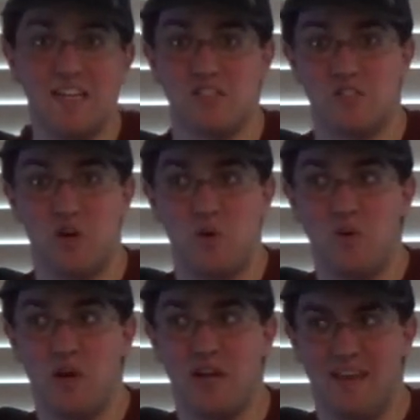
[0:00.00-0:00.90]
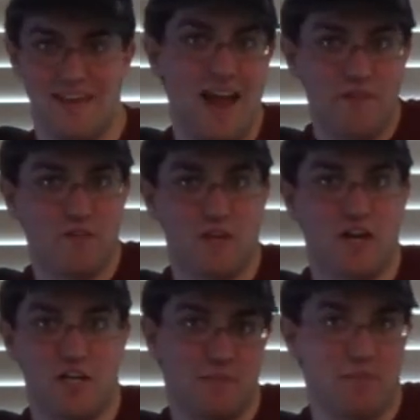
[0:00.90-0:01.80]
So, in Africa
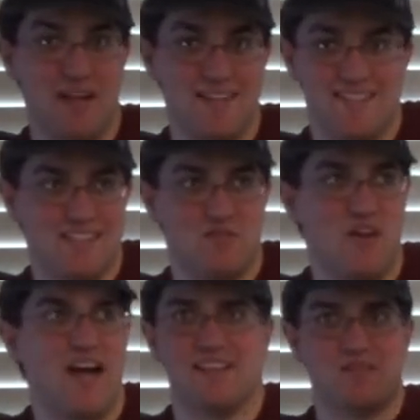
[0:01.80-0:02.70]
on the plains, that's fine.